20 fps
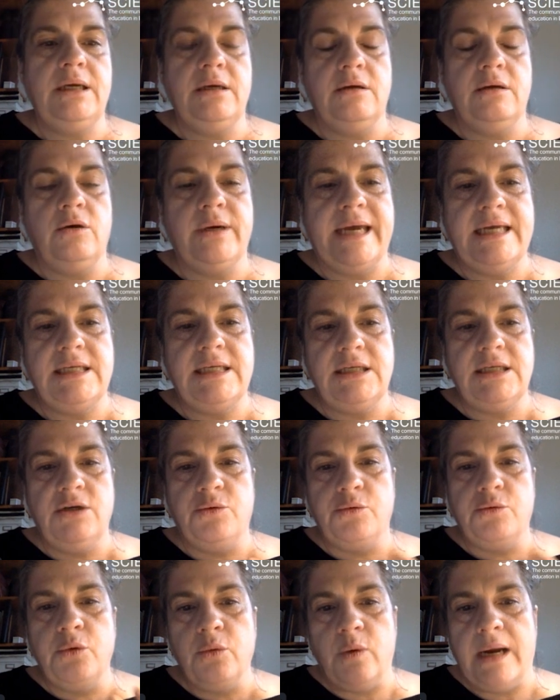located in a
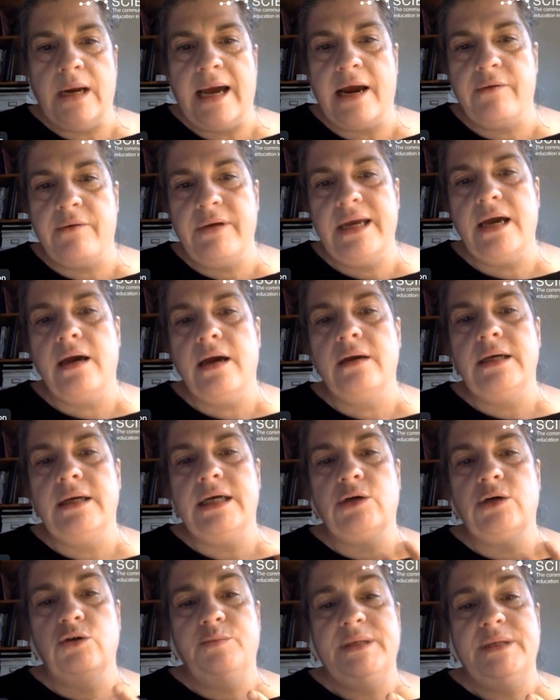rural area. It
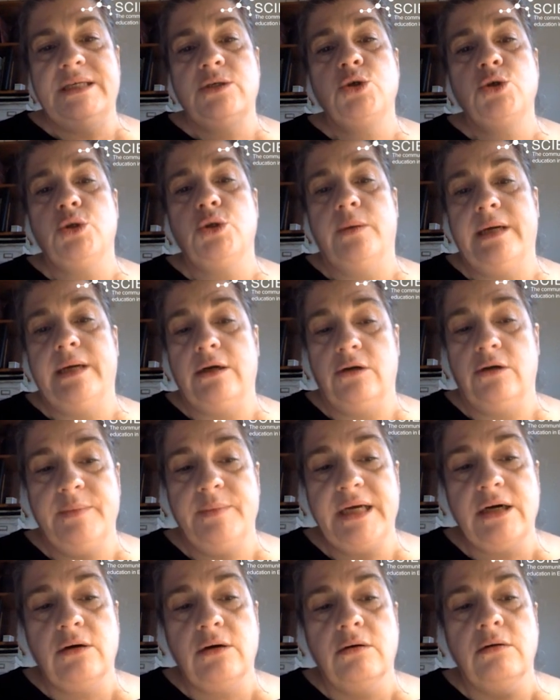could be
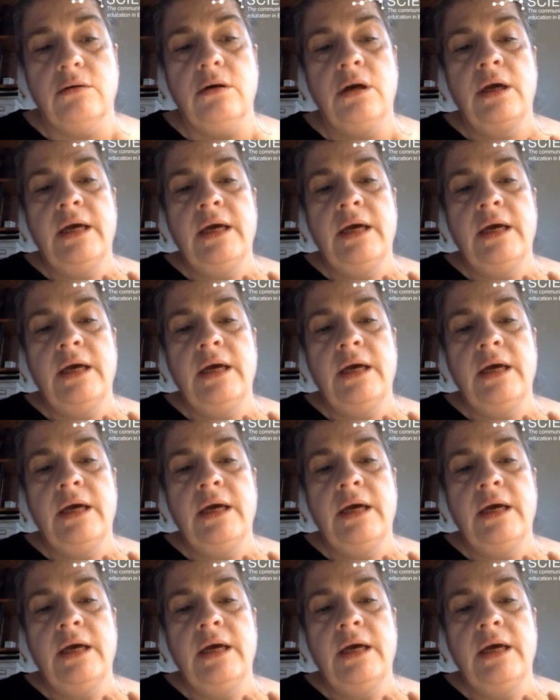socio-economical.